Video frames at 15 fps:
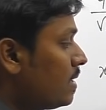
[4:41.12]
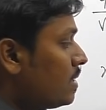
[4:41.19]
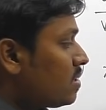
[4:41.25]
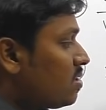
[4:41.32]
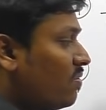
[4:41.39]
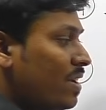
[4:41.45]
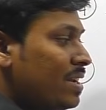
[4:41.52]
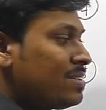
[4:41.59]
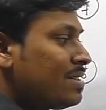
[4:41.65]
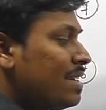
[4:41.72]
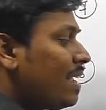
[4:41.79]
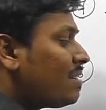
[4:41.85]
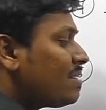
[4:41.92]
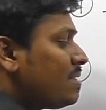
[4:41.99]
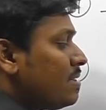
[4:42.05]
So friends,
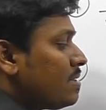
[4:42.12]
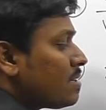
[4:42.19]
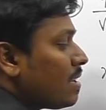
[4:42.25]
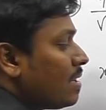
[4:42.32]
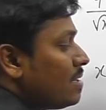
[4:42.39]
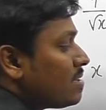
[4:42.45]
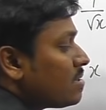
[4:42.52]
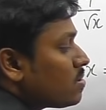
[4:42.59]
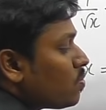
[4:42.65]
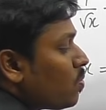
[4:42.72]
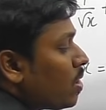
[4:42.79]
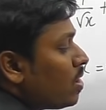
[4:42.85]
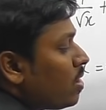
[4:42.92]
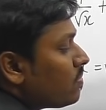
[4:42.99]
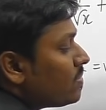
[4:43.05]
next is, this is
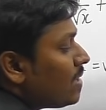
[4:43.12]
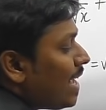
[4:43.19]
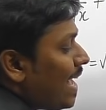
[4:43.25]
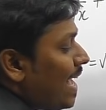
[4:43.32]
one of the